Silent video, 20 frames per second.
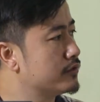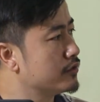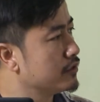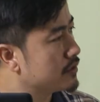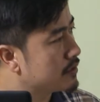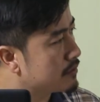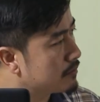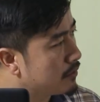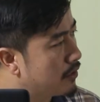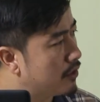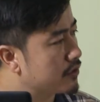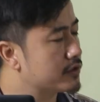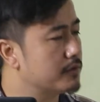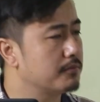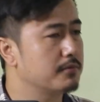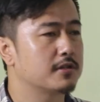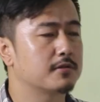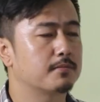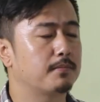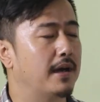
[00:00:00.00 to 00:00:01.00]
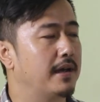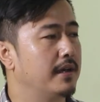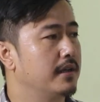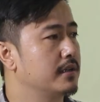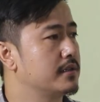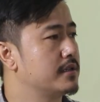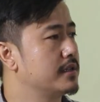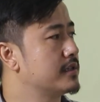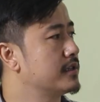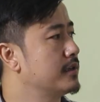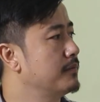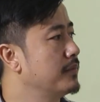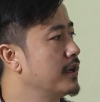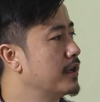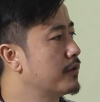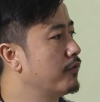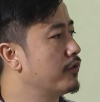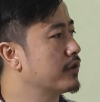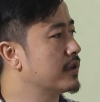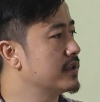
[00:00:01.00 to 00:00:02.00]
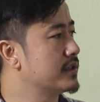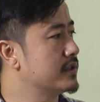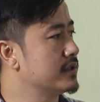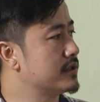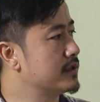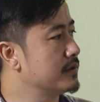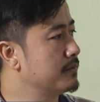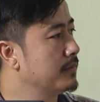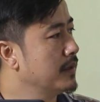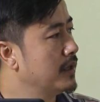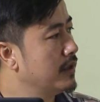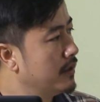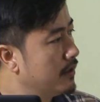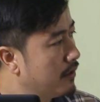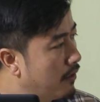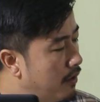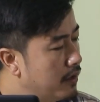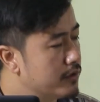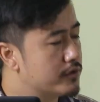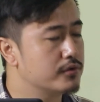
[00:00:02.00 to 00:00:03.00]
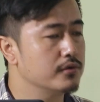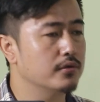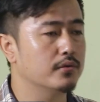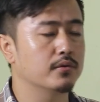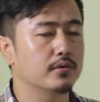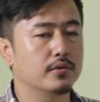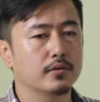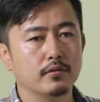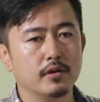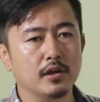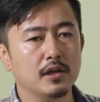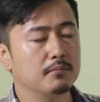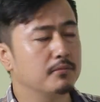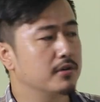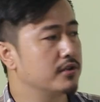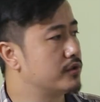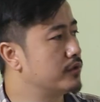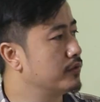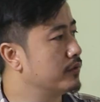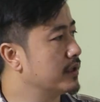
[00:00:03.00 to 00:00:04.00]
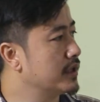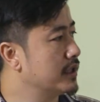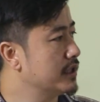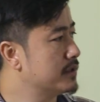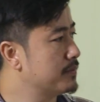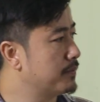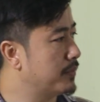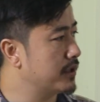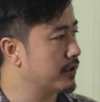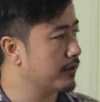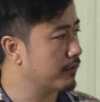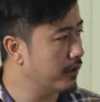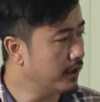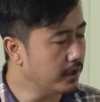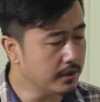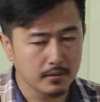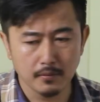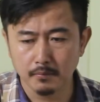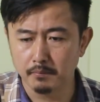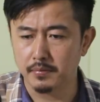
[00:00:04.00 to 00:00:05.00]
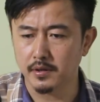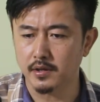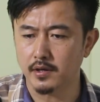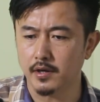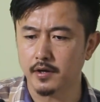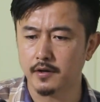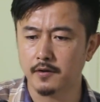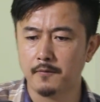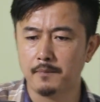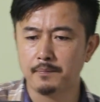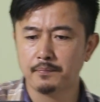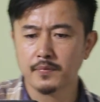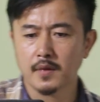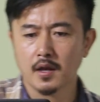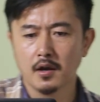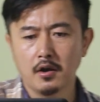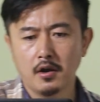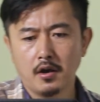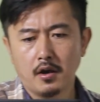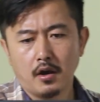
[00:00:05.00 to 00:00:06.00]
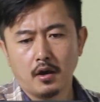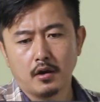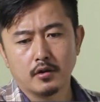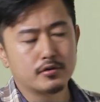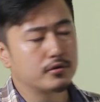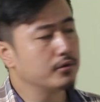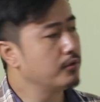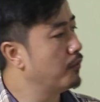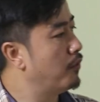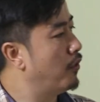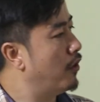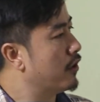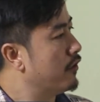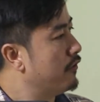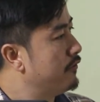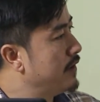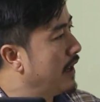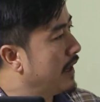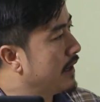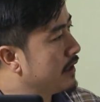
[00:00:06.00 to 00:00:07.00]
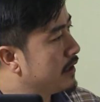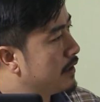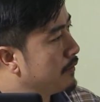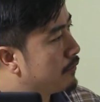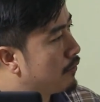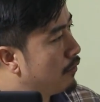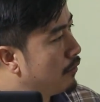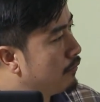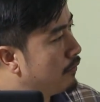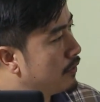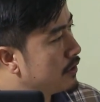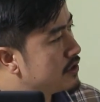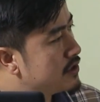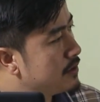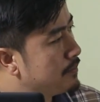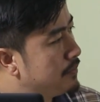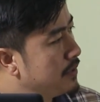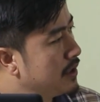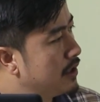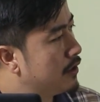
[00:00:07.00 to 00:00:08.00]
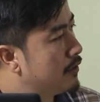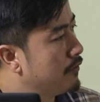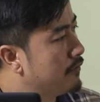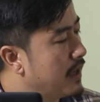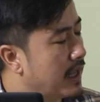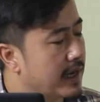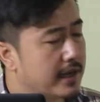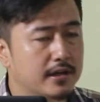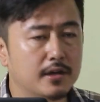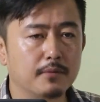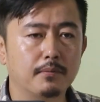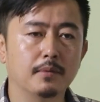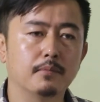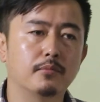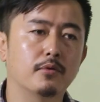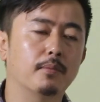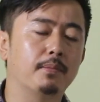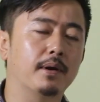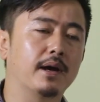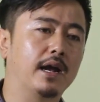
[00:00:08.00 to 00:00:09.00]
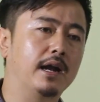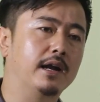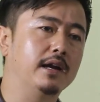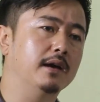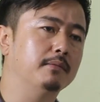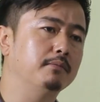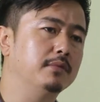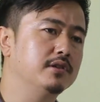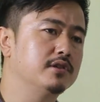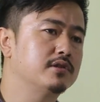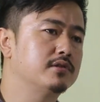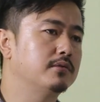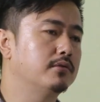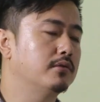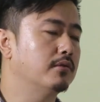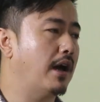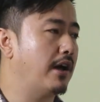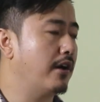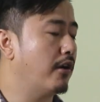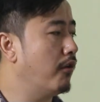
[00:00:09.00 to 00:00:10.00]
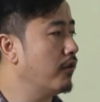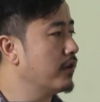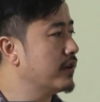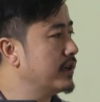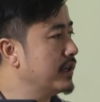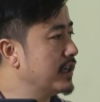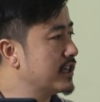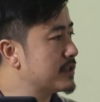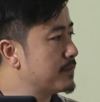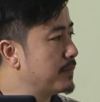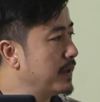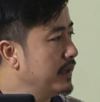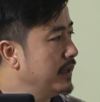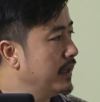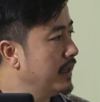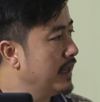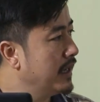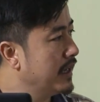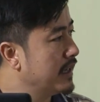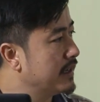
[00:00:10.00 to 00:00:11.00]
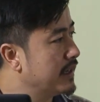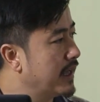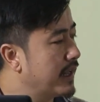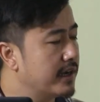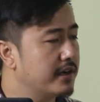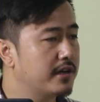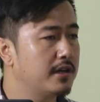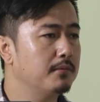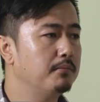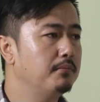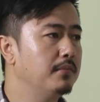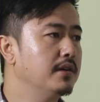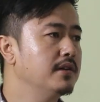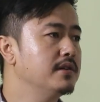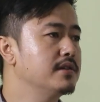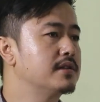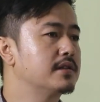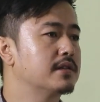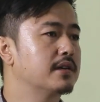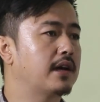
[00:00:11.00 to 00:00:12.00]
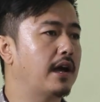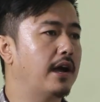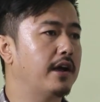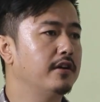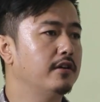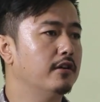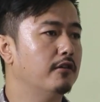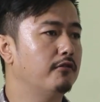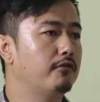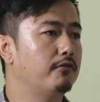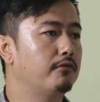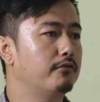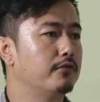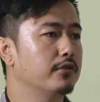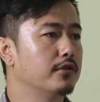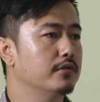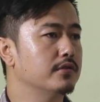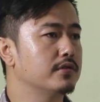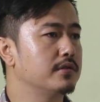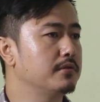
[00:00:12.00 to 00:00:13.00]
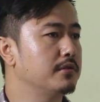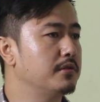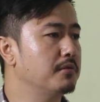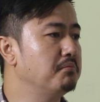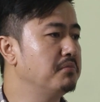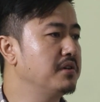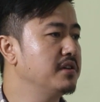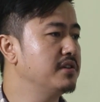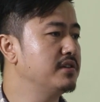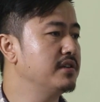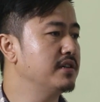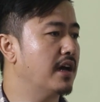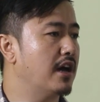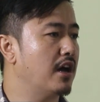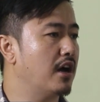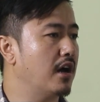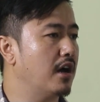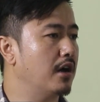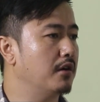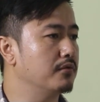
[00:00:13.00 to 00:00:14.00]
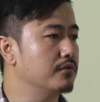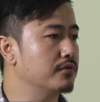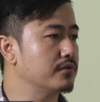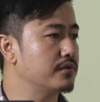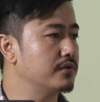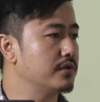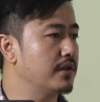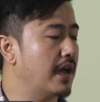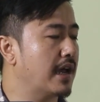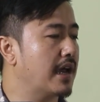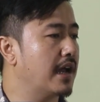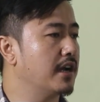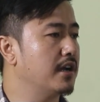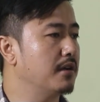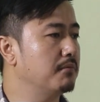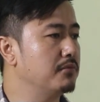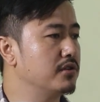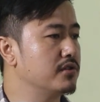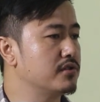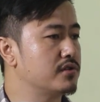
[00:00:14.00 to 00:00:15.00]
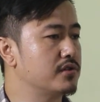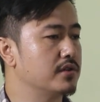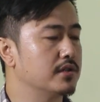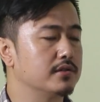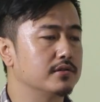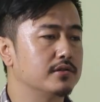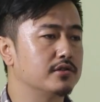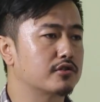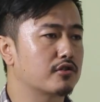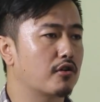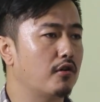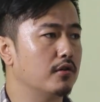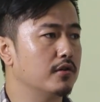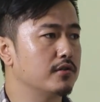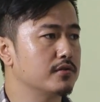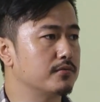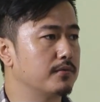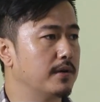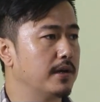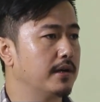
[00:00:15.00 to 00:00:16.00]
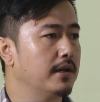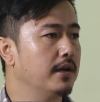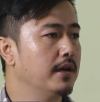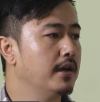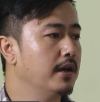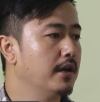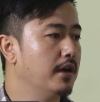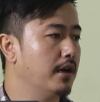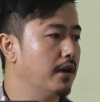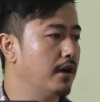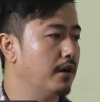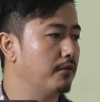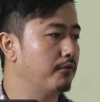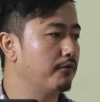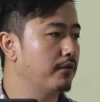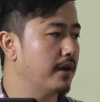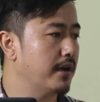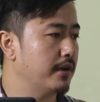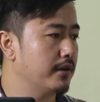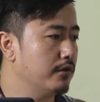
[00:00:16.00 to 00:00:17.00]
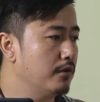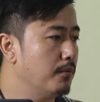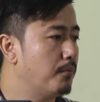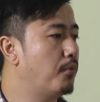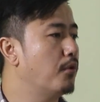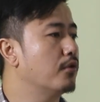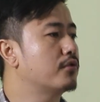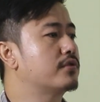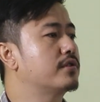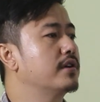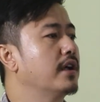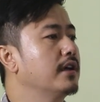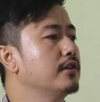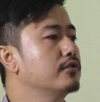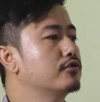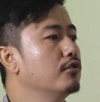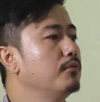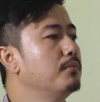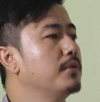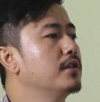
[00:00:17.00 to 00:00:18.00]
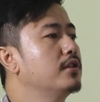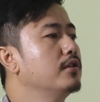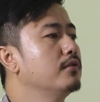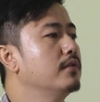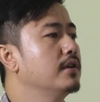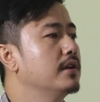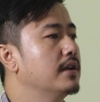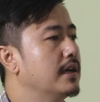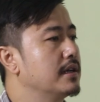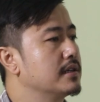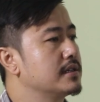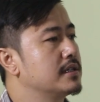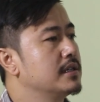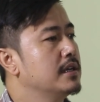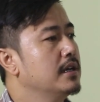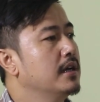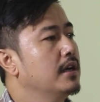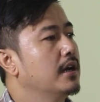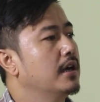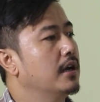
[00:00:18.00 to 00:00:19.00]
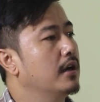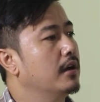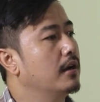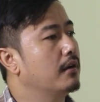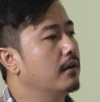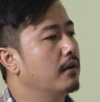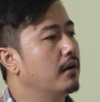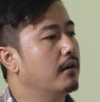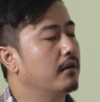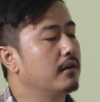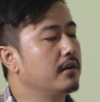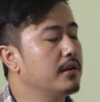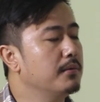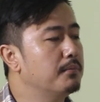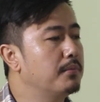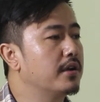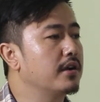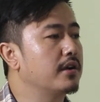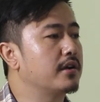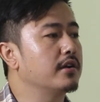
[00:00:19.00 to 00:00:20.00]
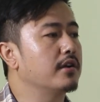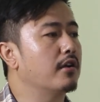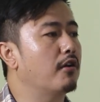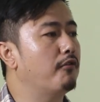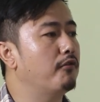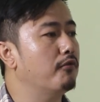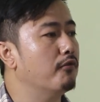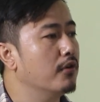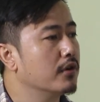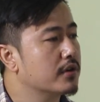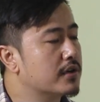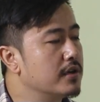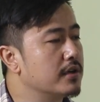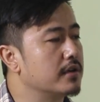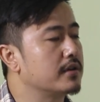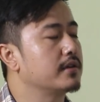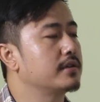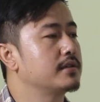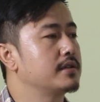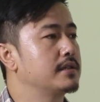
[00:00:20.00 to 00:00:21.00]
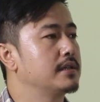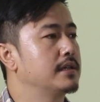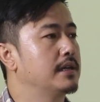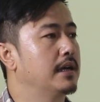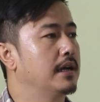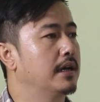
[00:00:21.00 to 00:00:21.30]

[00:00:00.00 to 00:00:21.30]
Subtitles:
So lots of spy system, networking system also emerged during this particular period. So war of narrative, Cold War is a period of narrative and propaganda. Means, I already explained, narrative means kind of, the media house, the academicians, scholars were portraying Soviet Union as a liberator of workers.